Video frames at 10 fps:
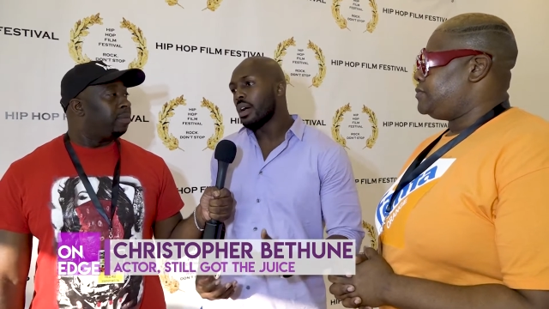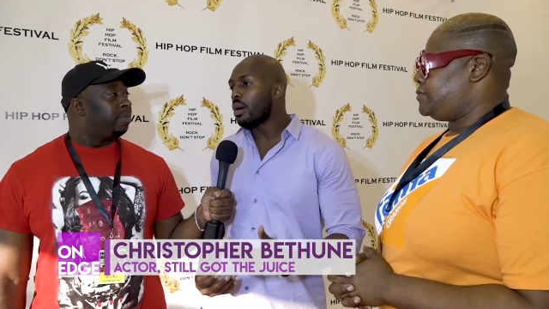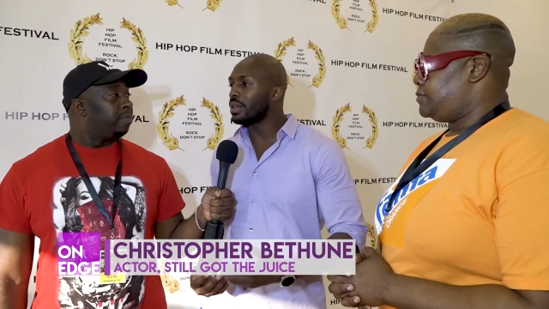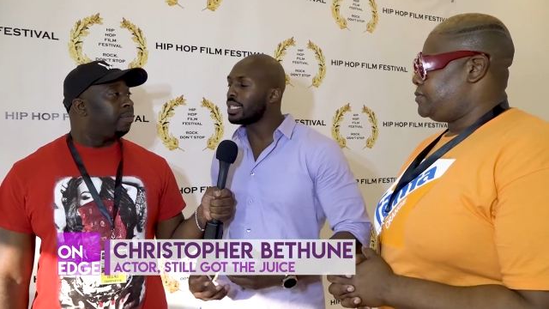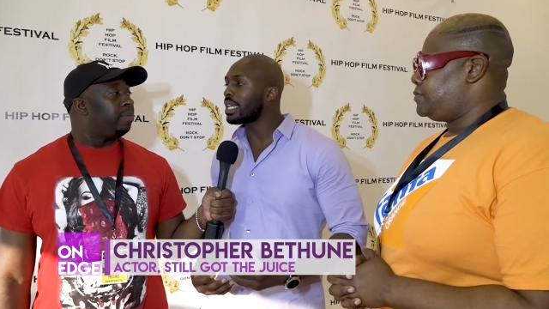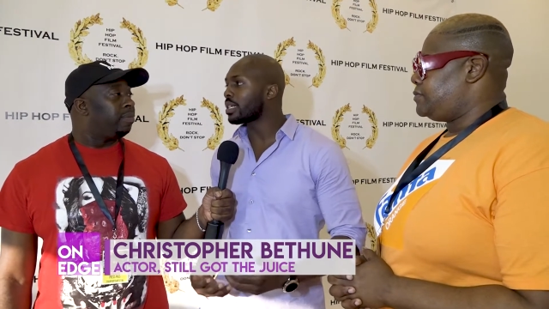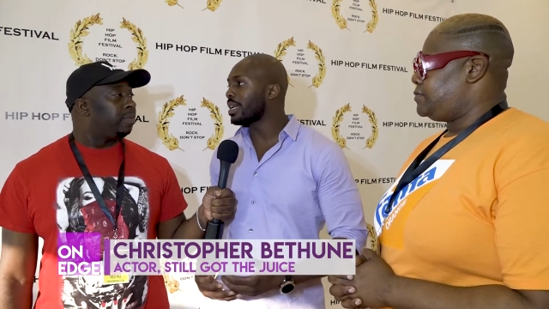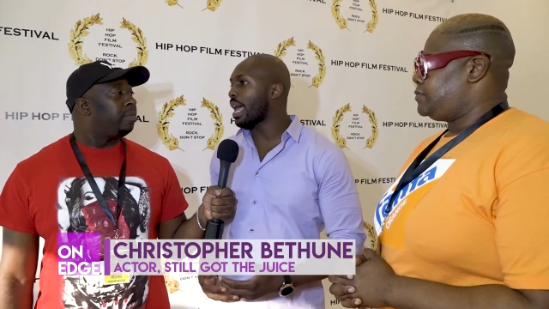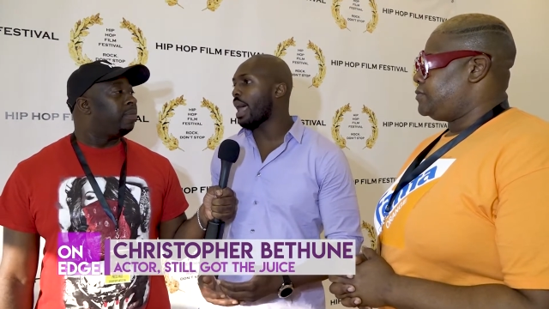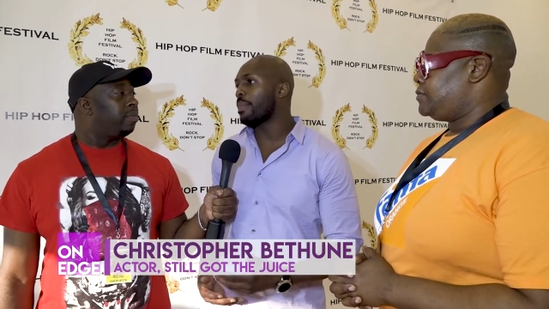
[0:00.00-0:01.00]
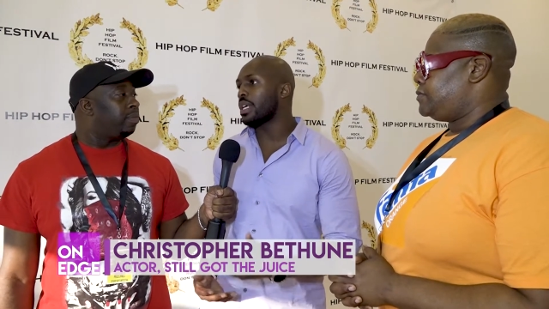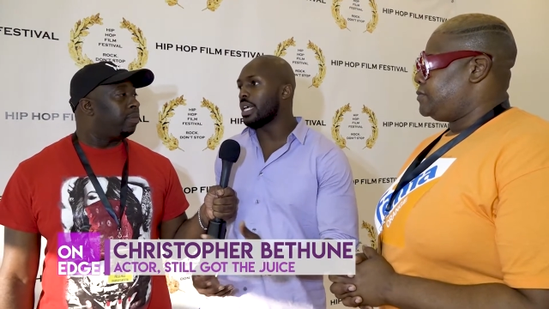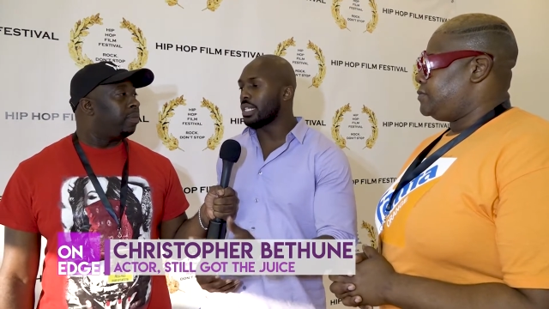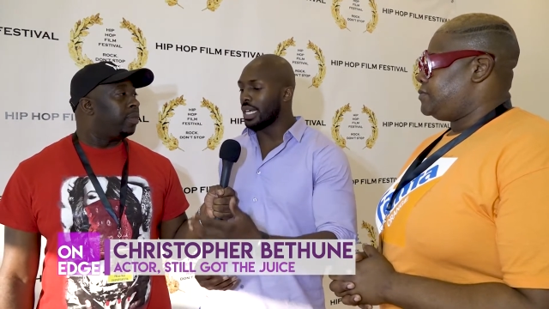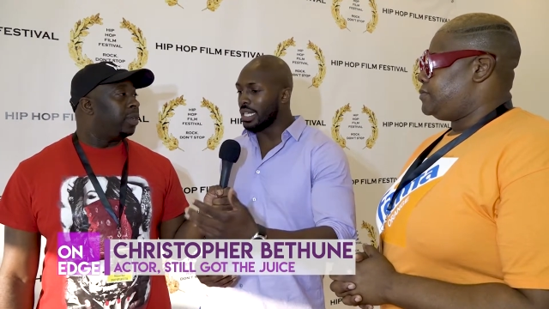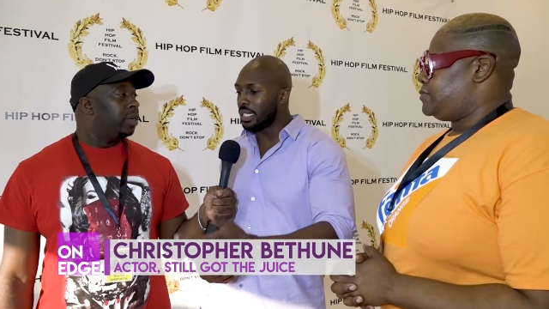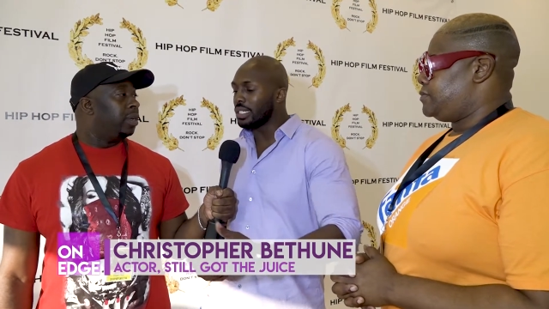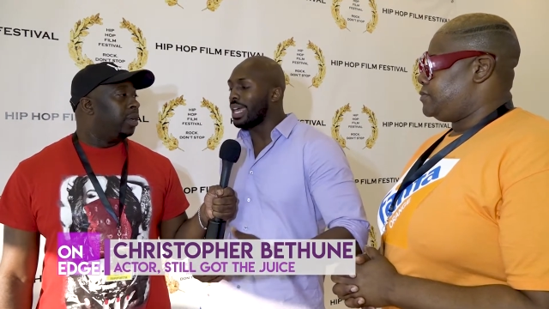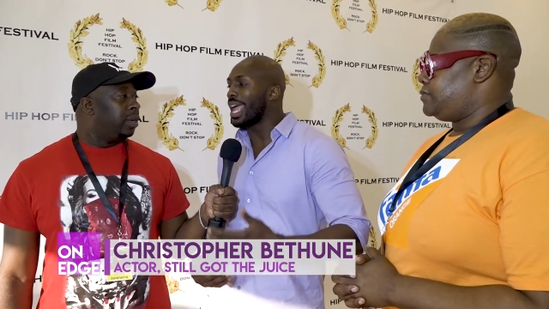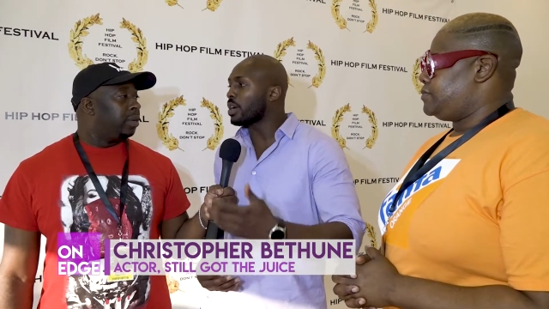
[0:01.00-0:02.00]
Speaker 1: only thing that's gonna happen is, is
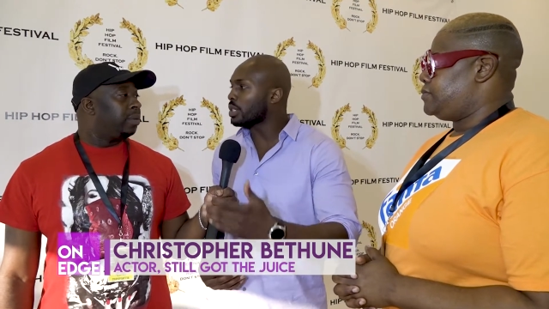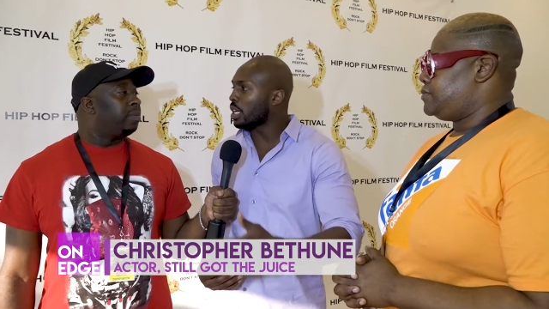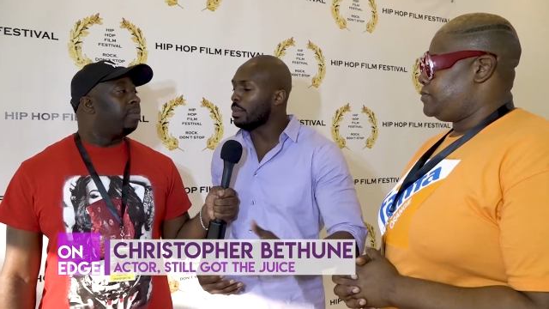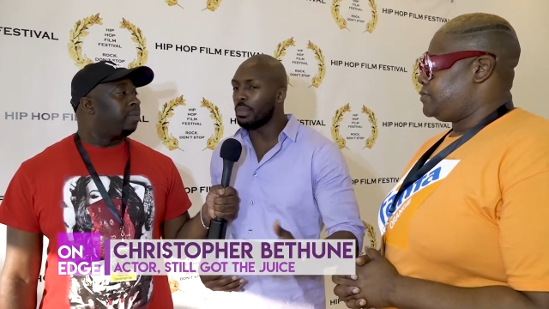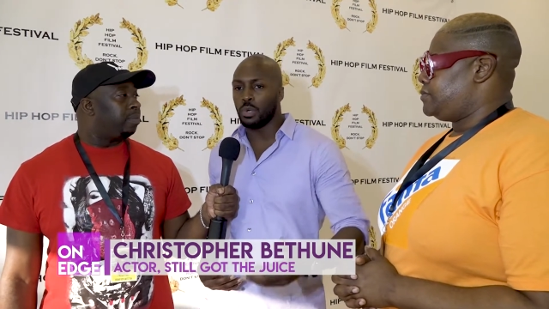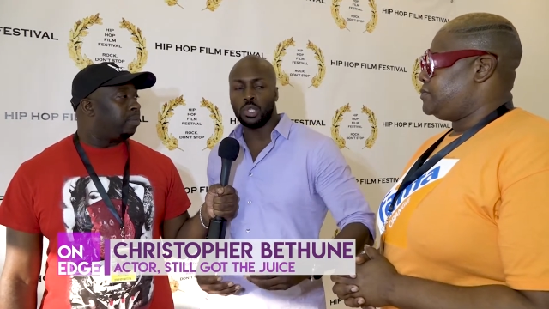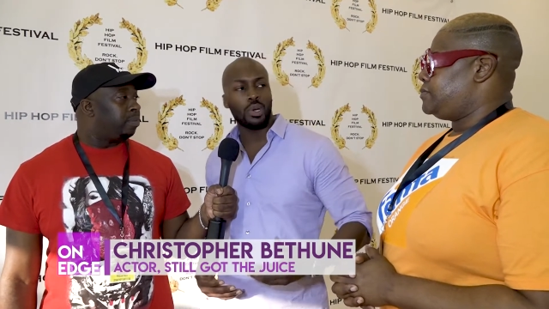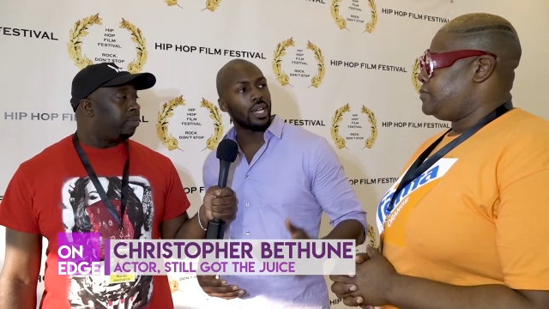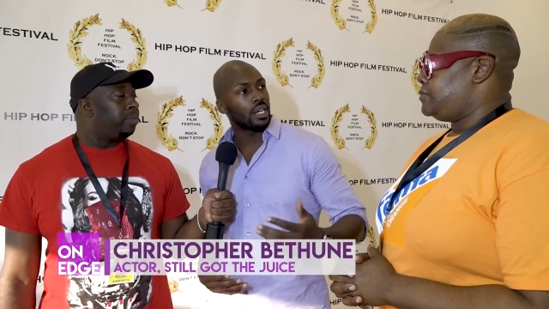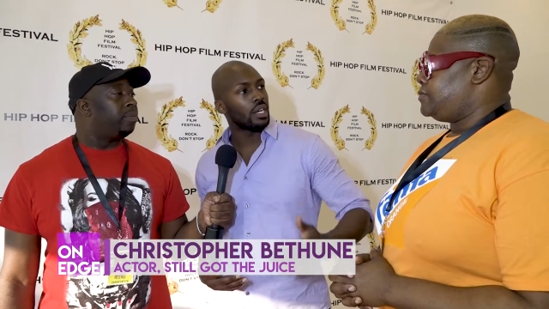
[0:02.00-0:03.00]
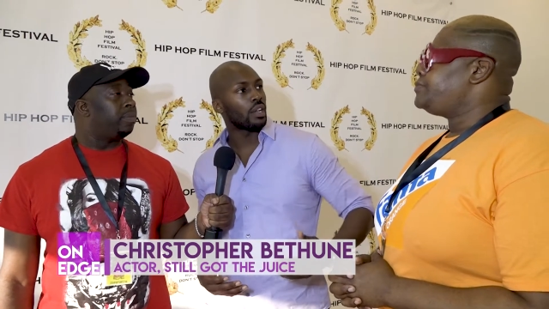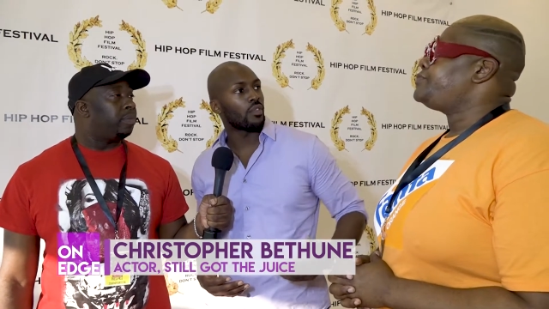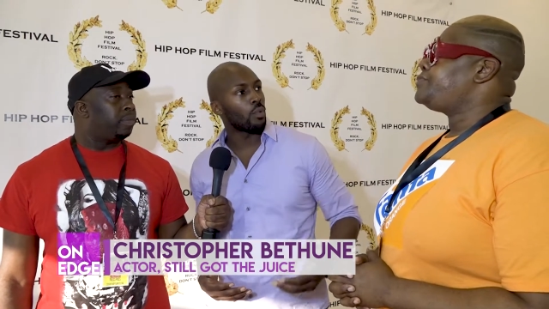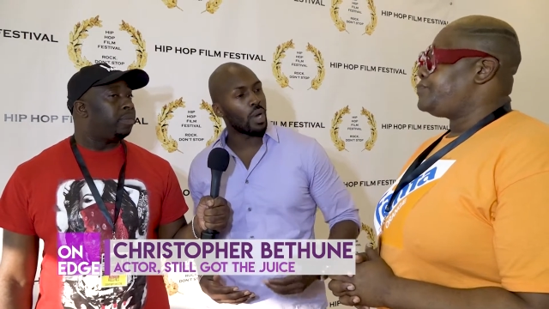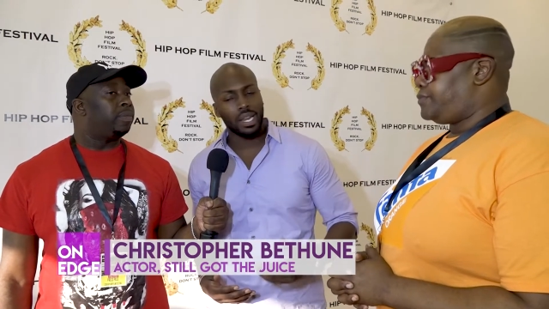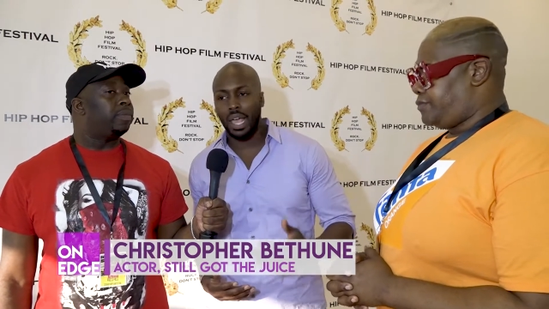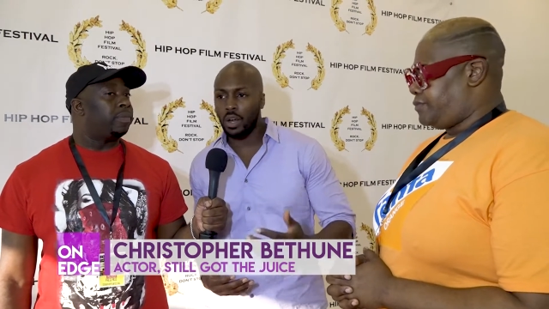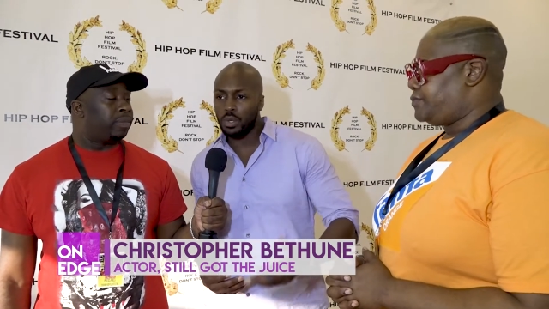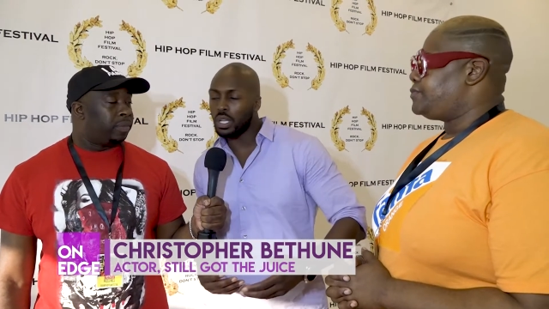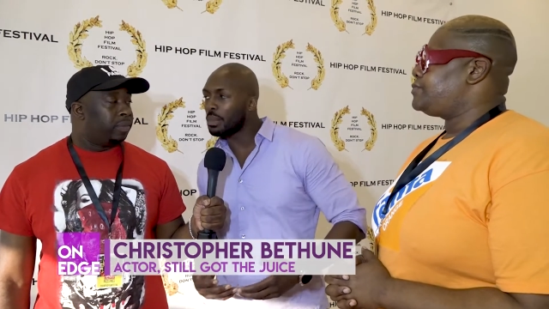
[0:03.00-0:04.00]
the anger is gonna be portrayed in a different way.
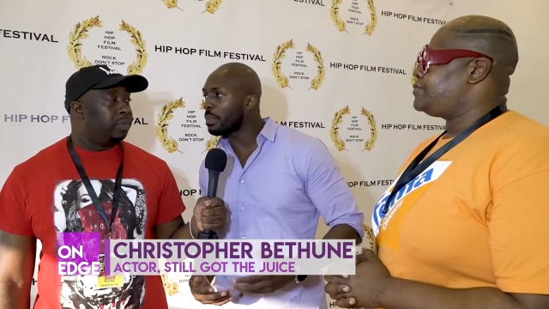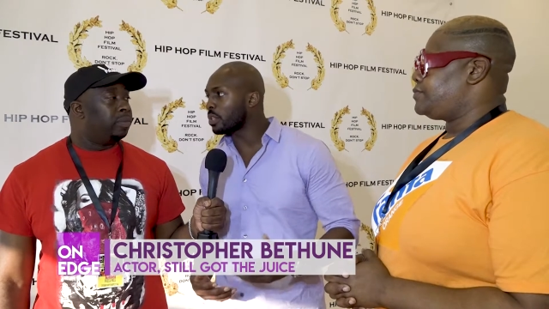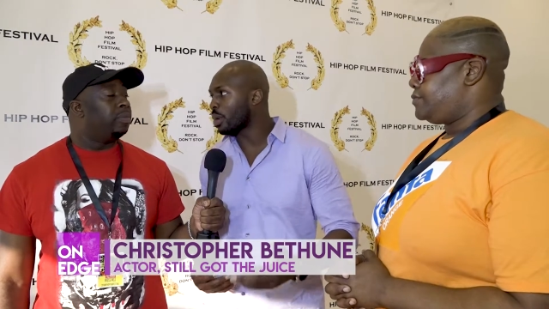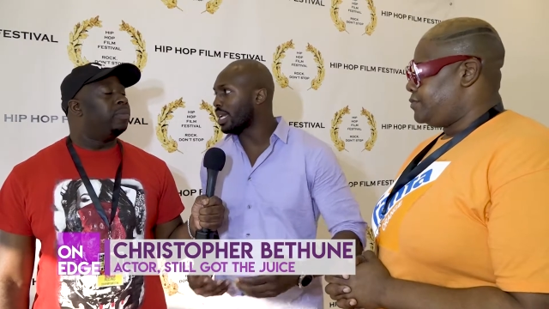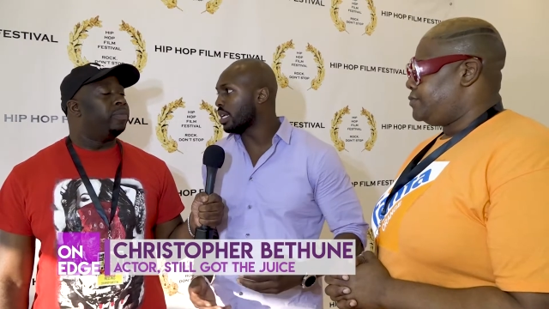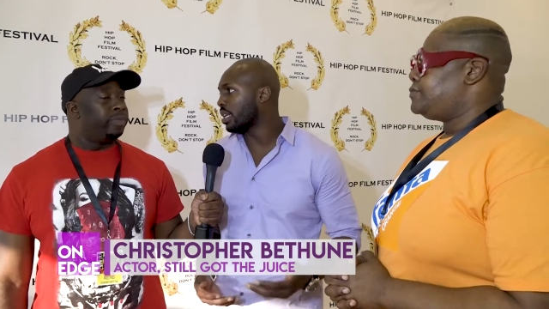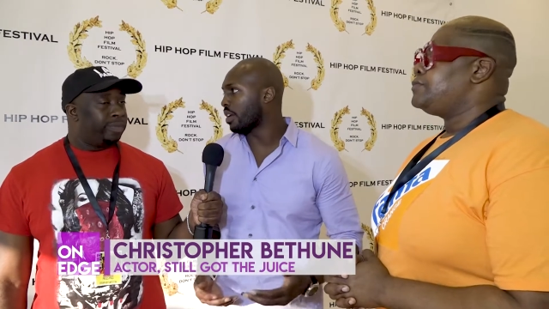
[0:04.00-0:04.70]
That hurt's gonna be portrayed in a